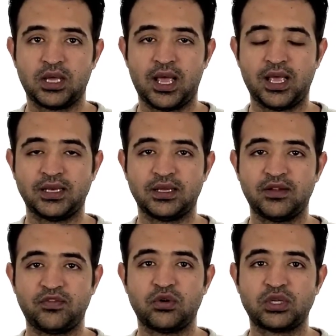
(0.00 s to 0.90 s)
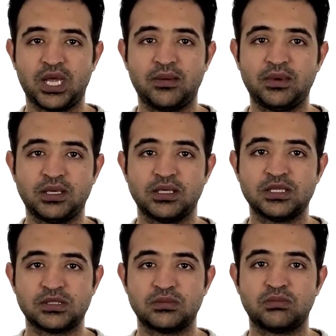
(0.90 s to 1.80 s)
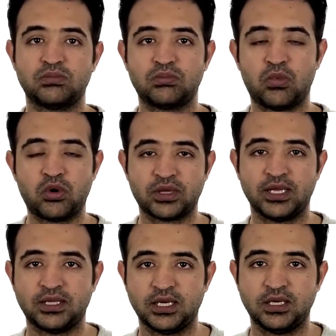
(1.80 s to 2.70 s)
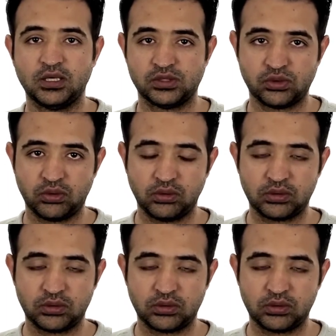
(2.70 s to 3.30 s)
and if your cabinet is more than 10 years old.